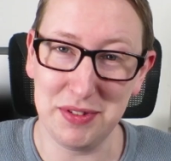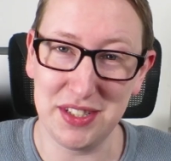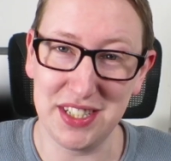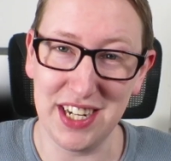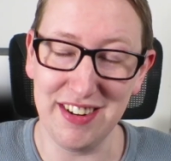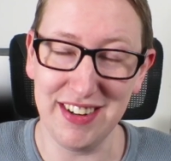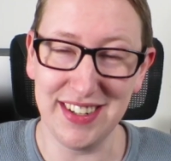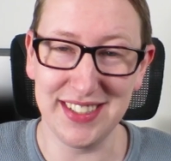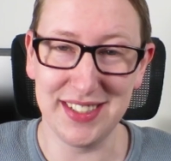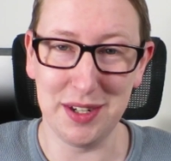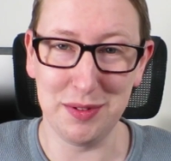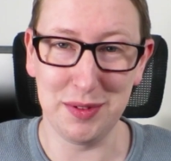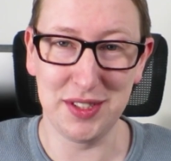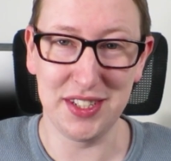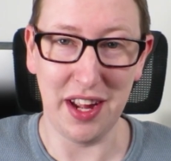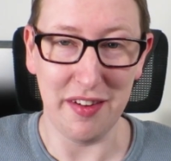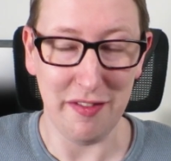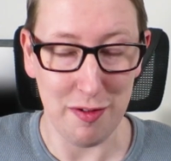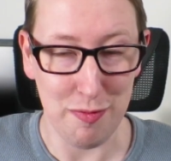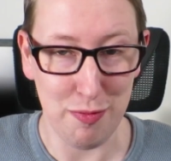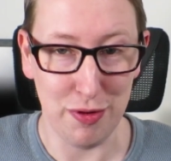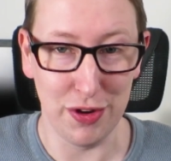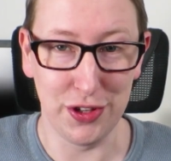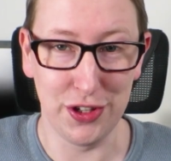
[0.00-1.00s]
series that was
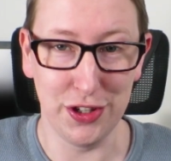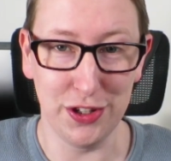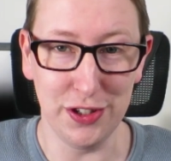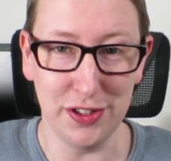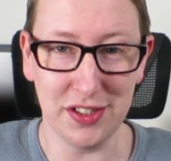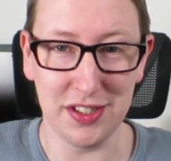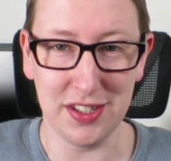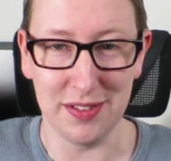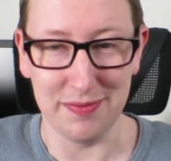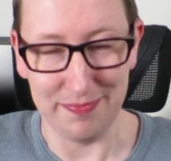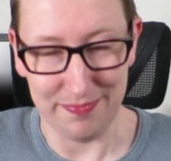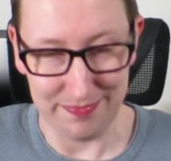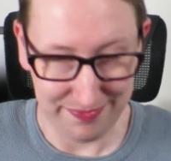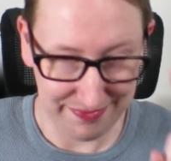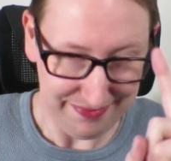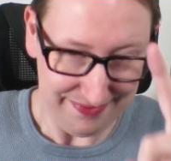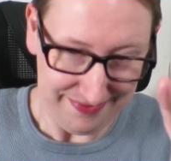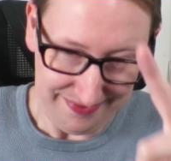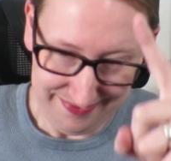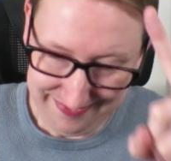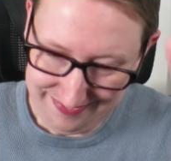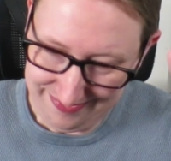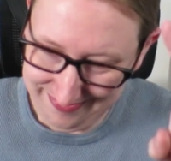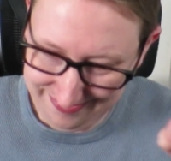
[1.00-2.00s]
ever produced.
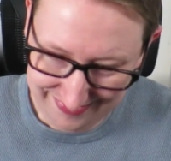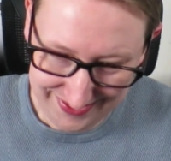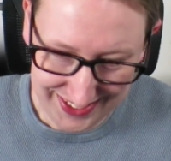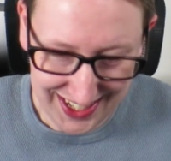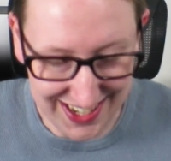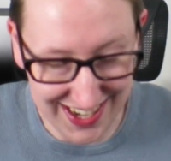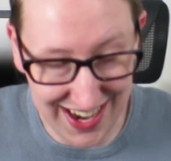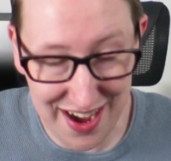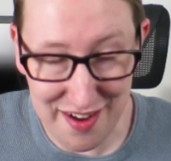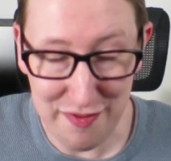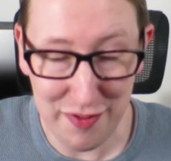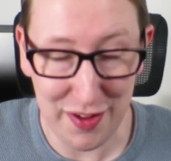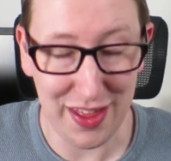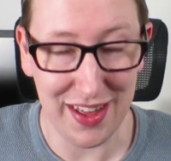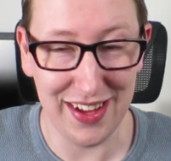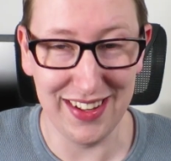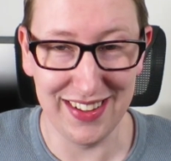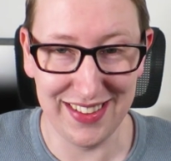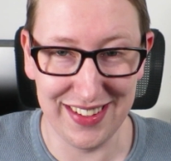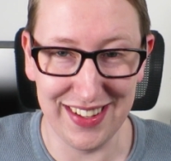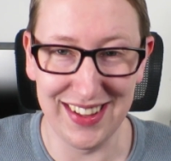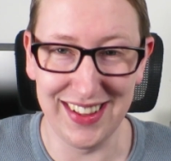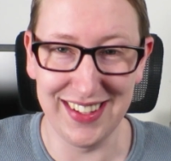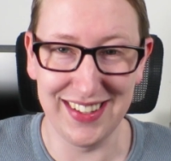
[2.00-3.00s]
Now for the
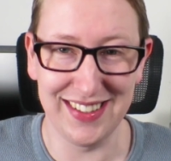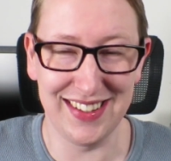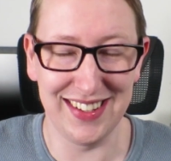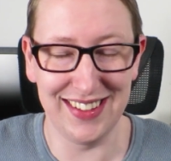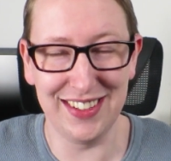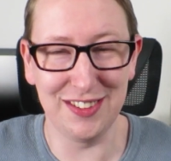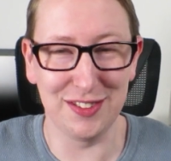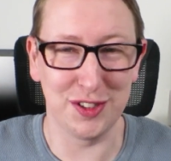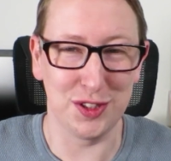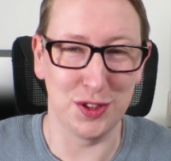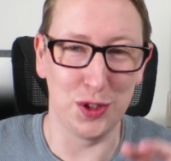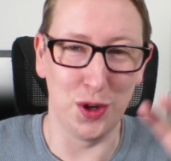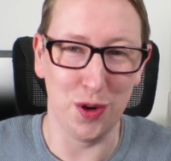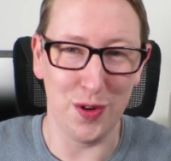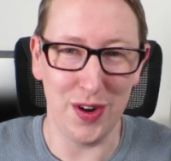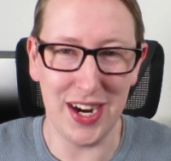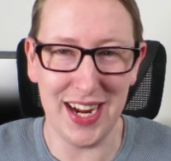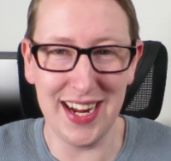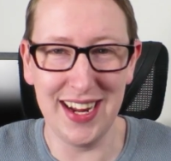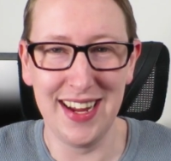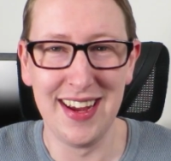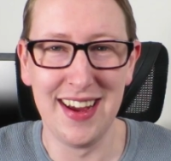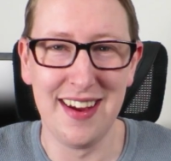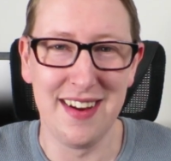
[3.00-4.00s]
little
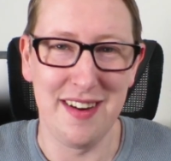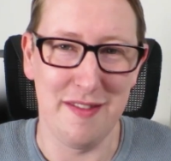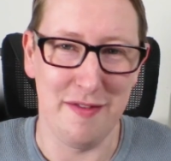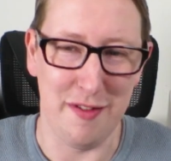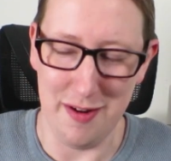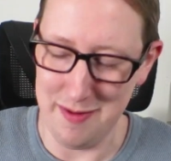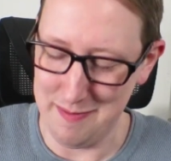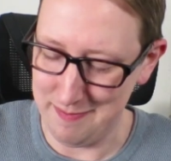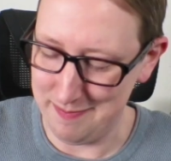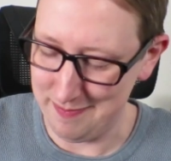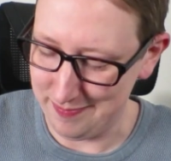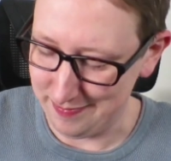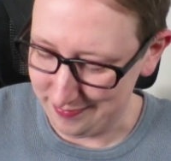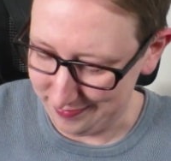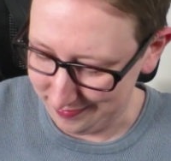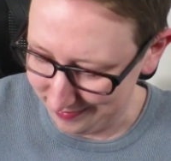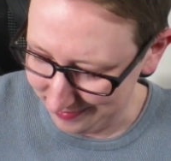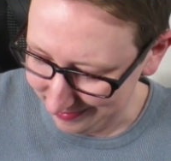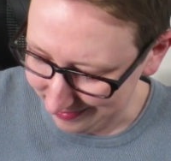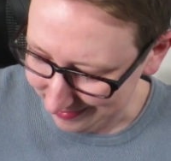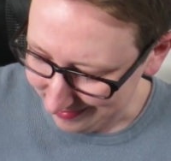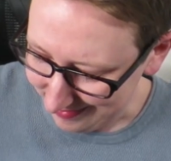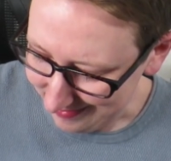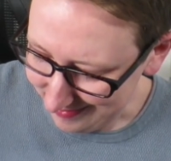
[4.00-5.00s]
story from
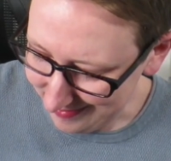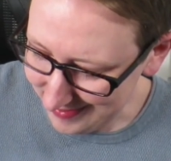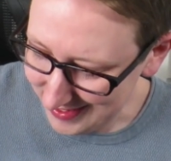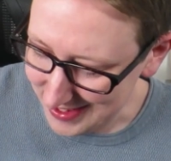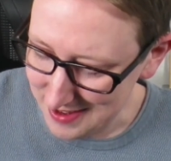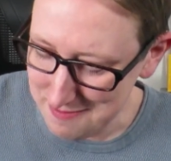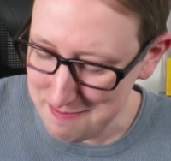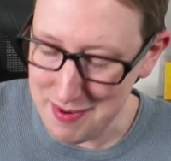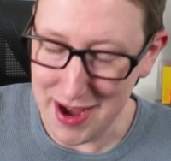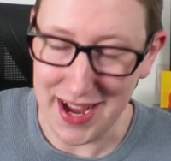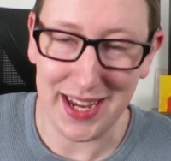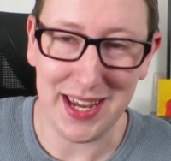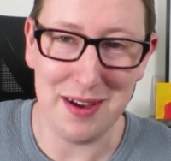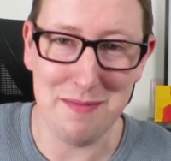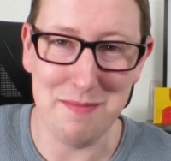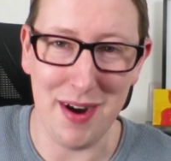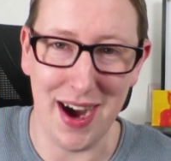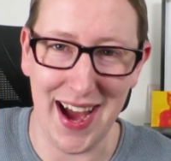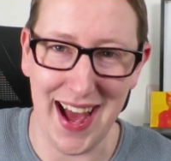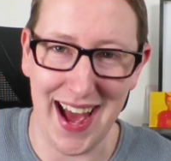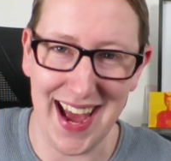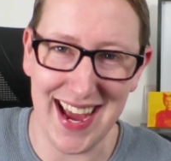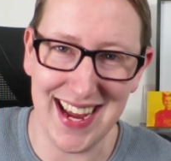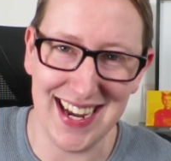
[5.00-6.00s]
back in
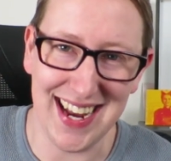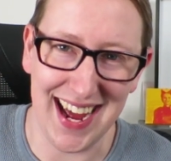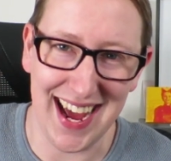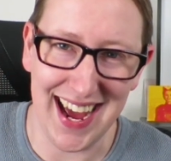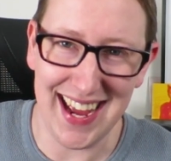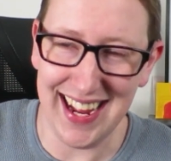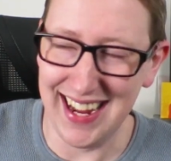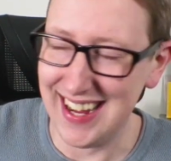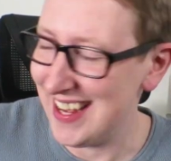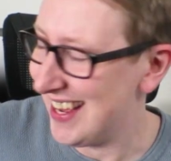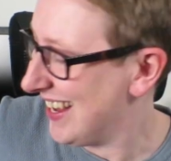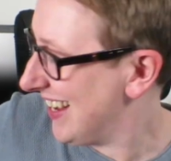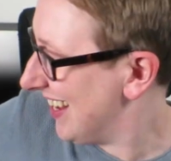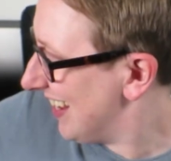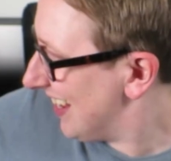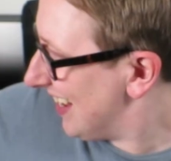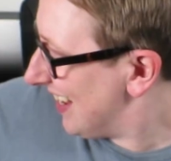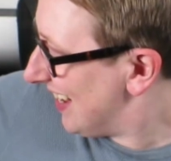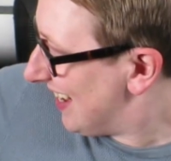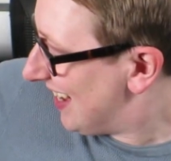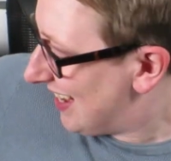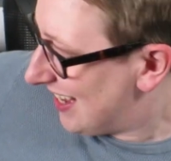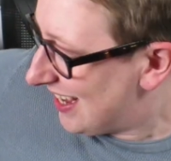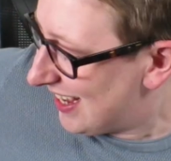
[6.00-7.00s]
my heyday.
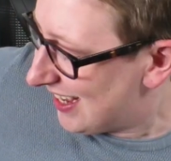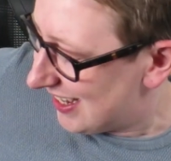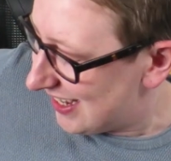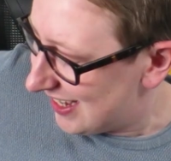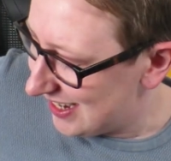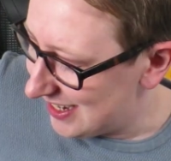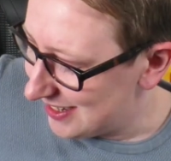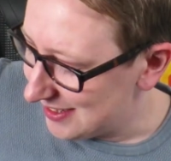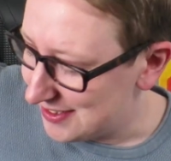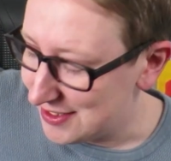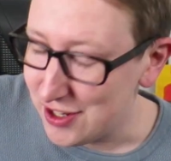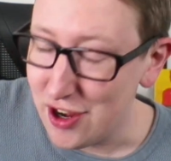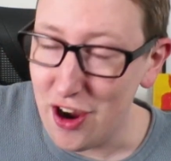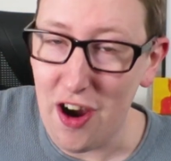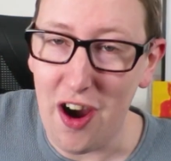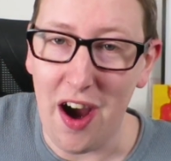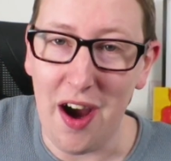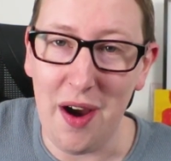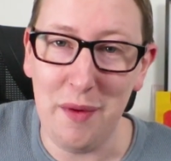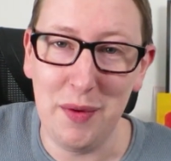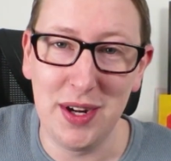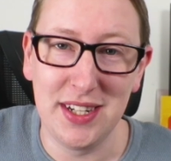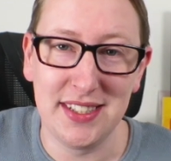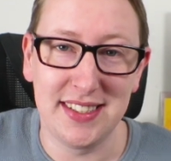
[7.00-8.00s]

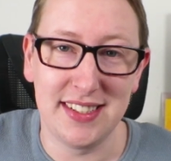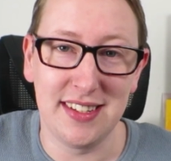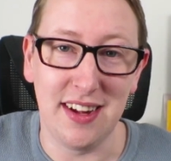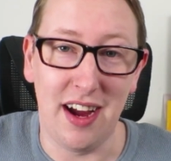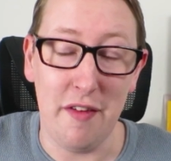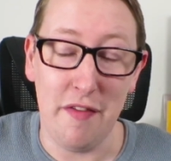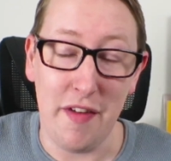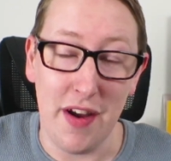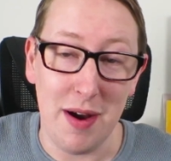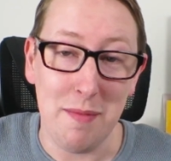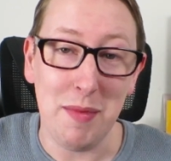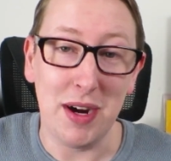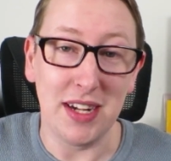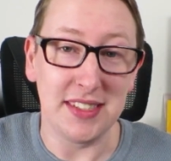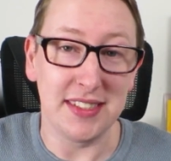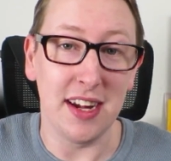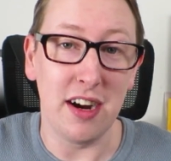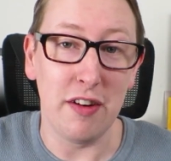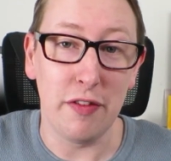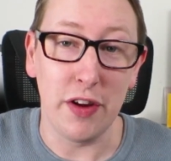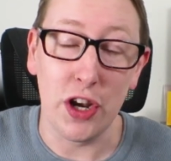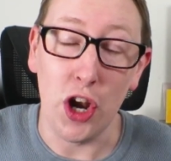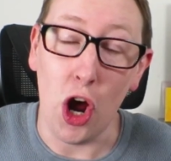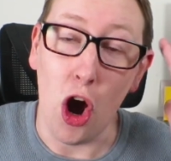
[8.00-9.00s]
So I found
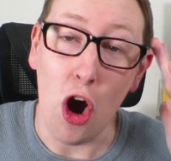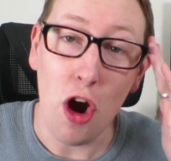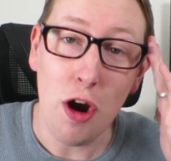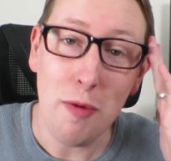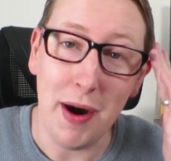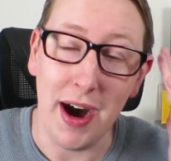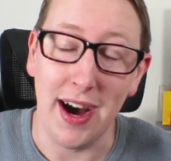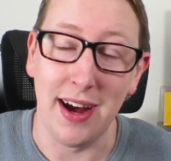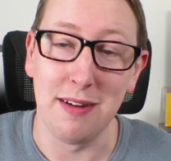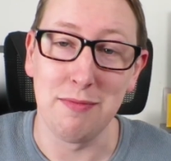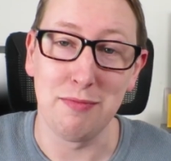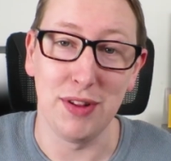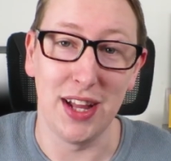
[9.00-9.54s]
myself in Hobart